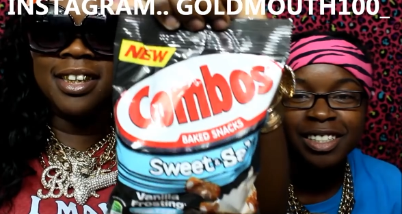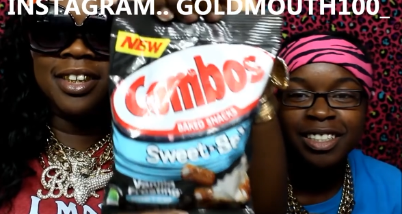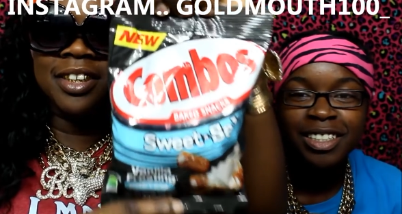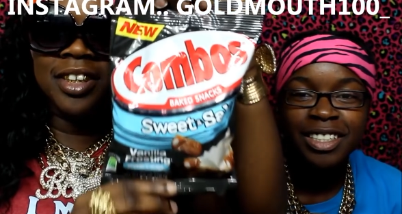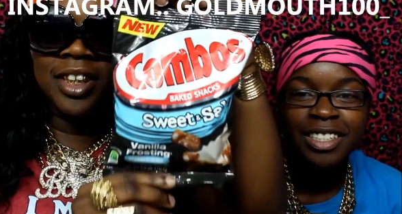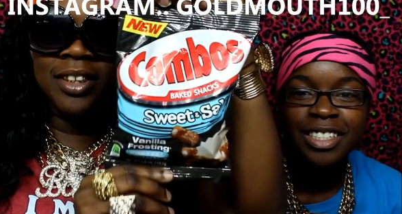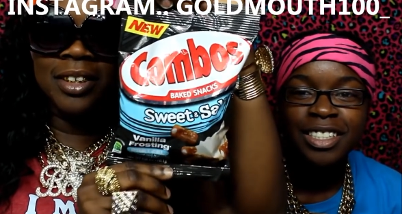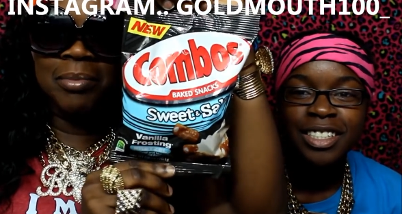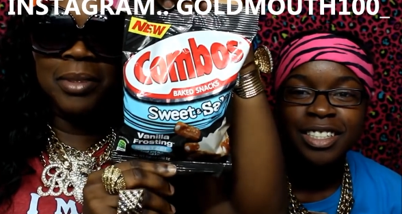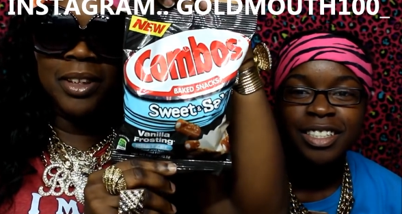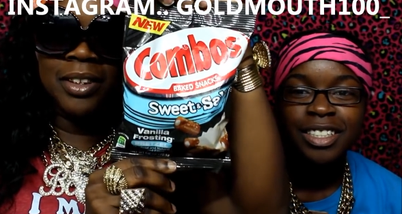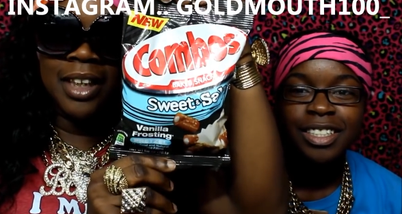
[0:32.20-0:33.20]
Speaker 1: in the store. Let
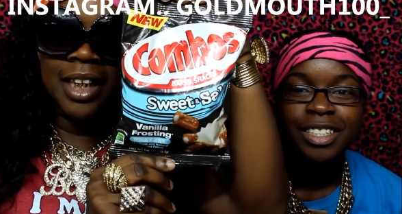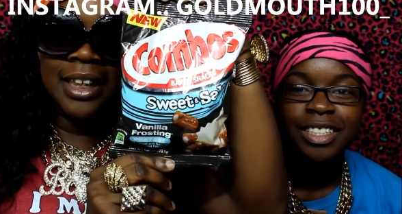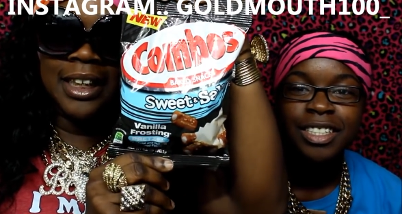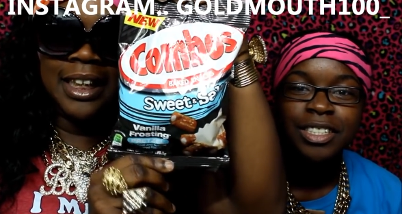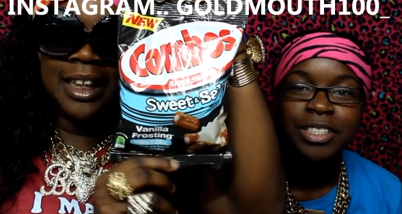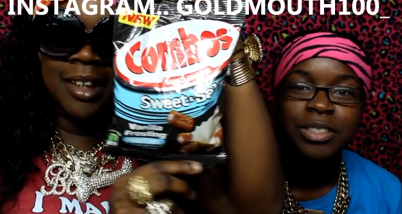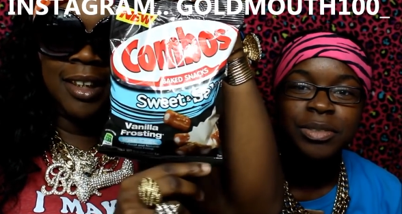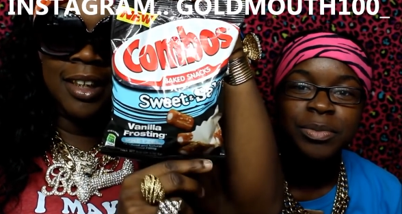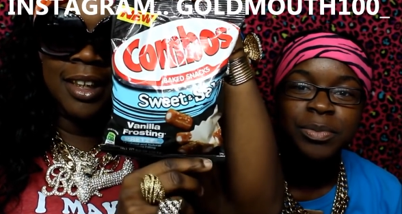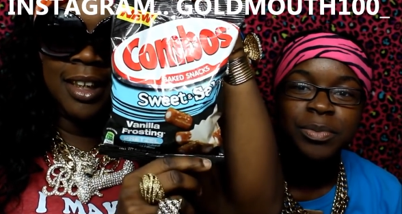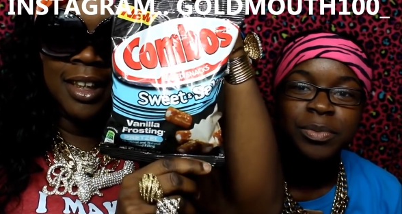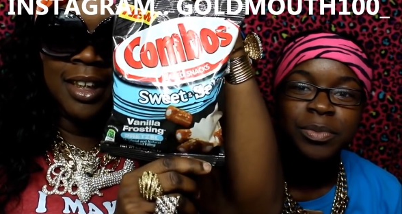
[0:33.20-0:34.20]
me show y'all again.
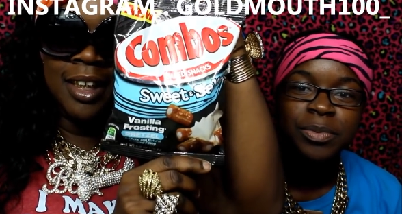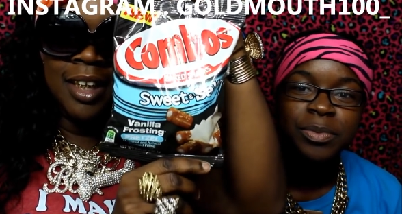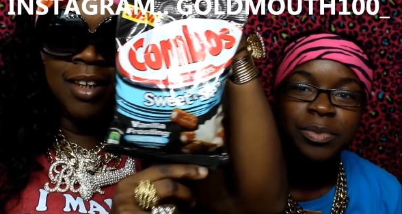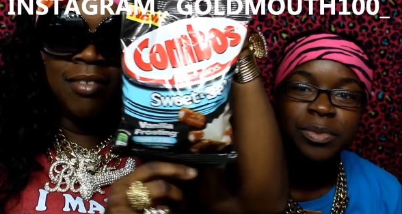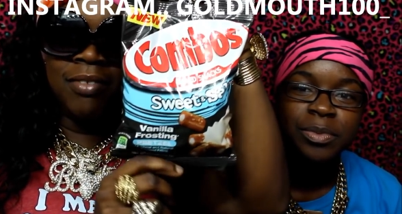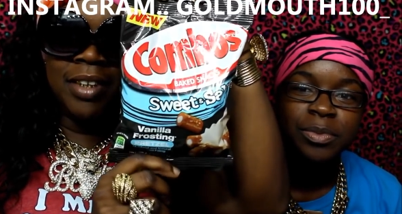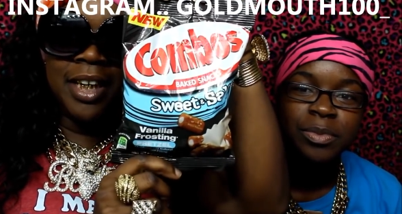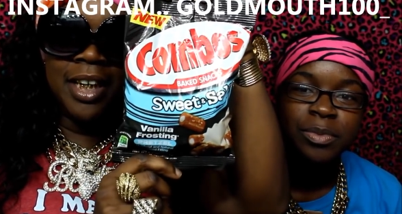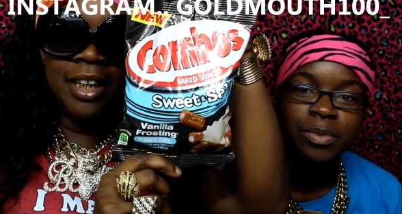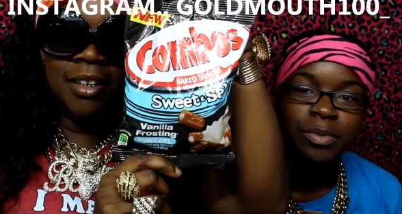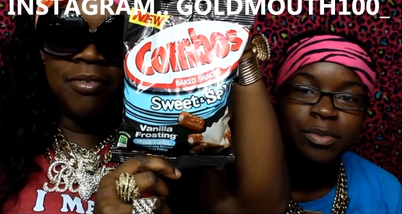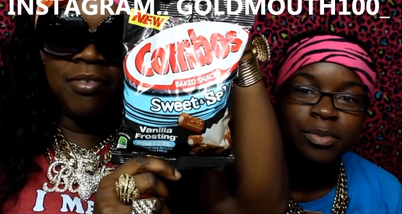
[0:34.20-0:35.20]

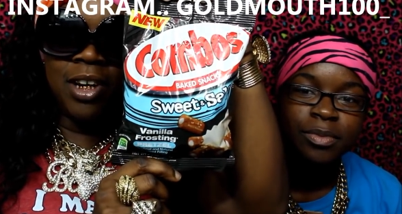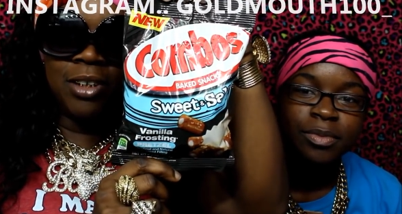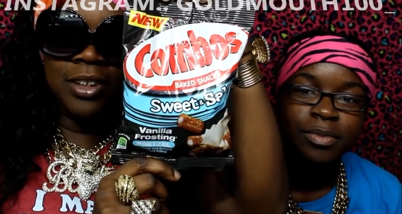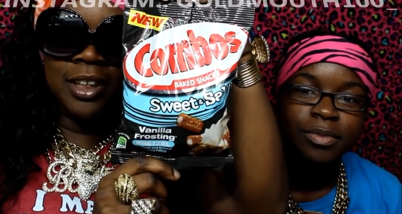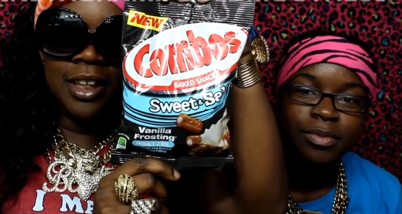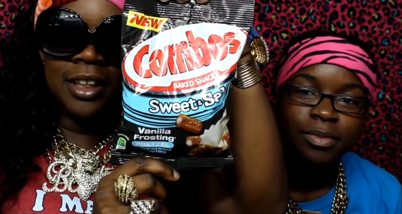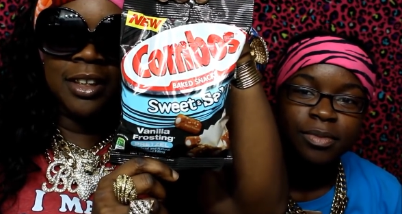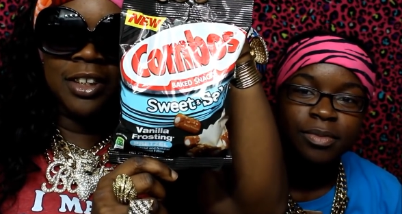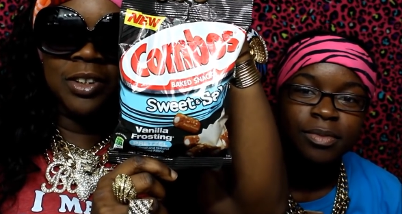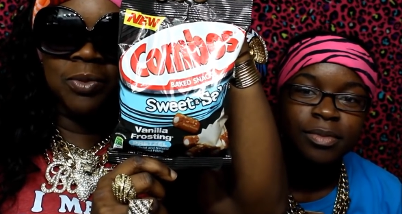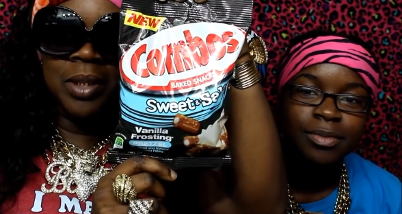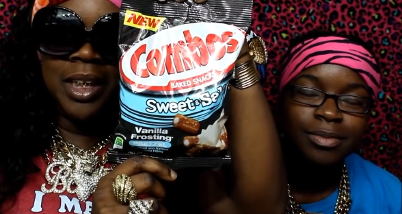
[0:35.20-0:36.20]
Vanilla frosting,
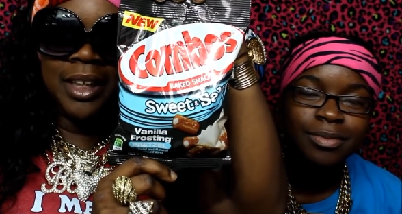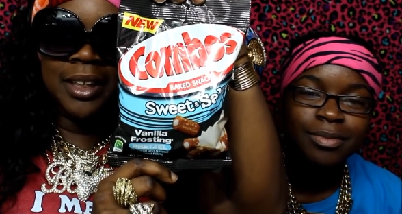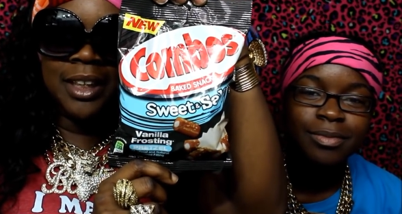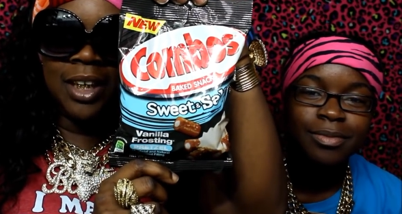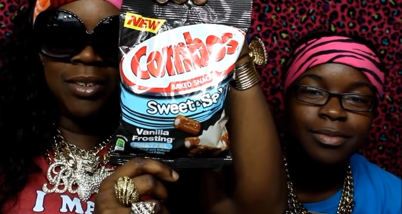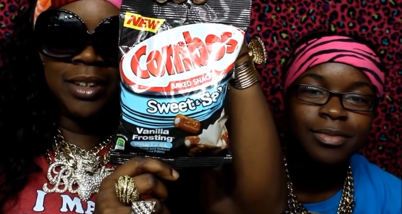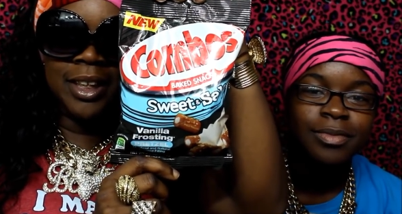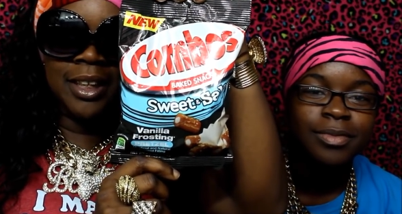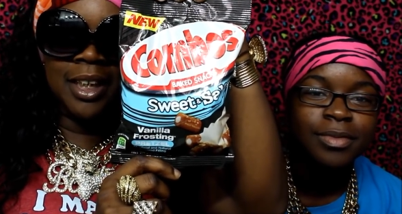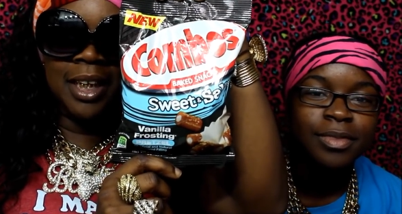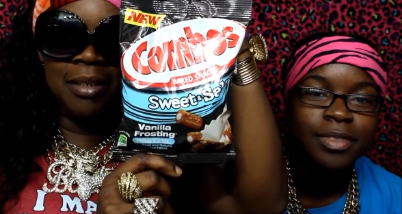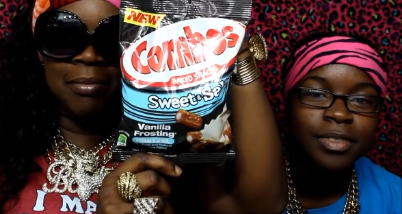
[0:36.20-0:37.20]
sweet and salty
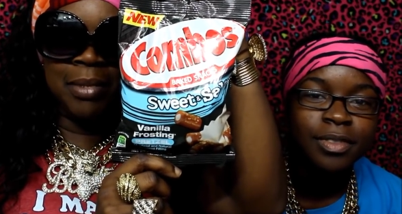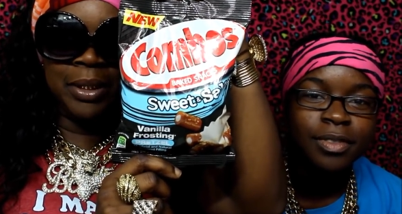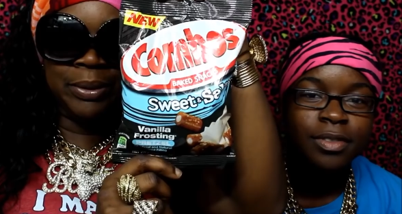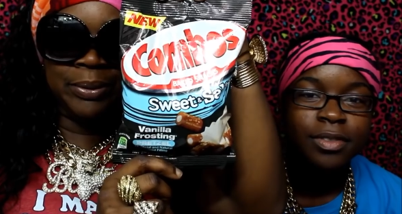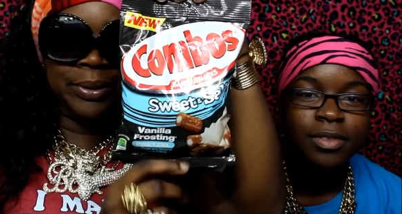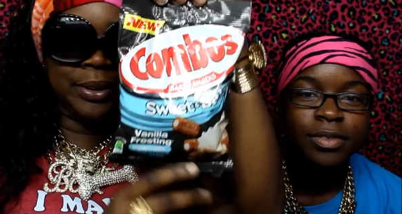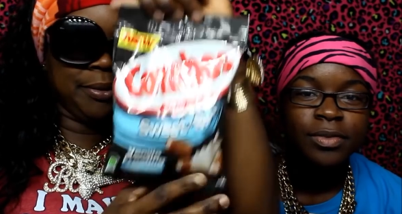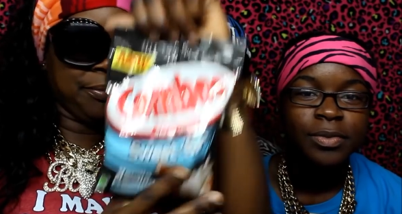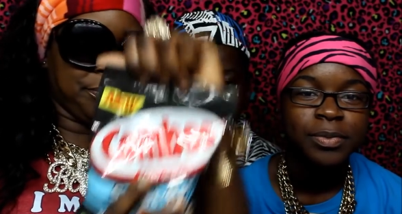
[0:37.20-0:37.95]
combos.